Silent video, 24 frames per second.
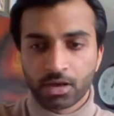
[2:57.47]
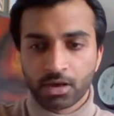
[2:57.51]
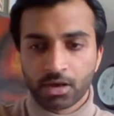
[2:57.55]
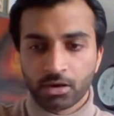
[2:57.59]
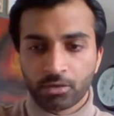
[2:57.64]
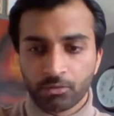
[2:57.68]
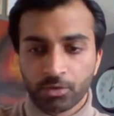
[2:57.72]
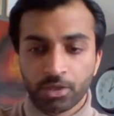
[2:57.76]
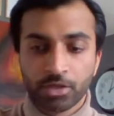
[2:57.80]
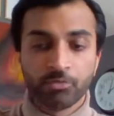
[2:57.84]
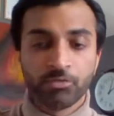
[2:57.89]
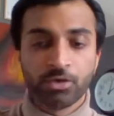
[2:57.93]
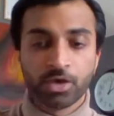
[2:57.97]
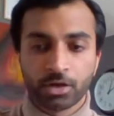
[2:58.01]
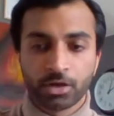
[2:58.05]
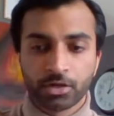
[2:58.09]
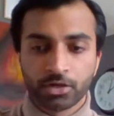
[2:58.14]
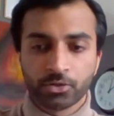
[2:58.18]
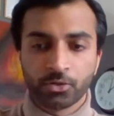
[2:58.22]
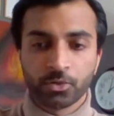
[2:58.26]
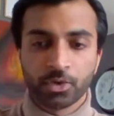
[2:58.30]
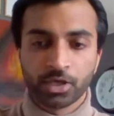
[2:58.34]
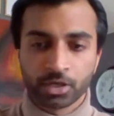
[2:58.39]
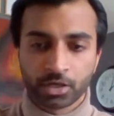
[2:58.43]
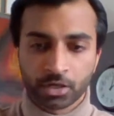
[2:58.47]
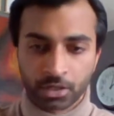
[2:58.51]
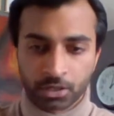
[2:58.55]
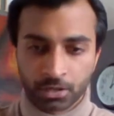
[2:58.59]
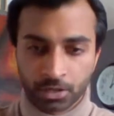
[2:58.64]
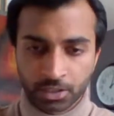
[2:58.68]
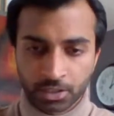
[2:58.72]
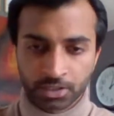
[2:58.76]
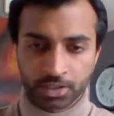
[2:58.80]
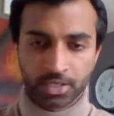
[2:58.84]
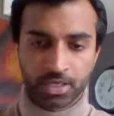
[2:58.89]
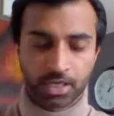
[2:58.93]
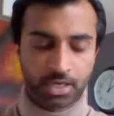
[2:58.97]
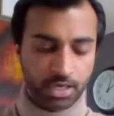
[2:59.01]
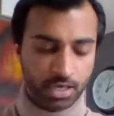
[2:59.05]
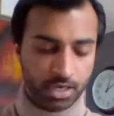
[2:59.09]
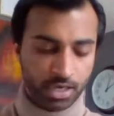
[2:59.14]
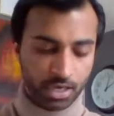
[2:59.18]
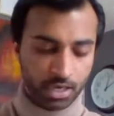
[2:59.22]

we are doing currently.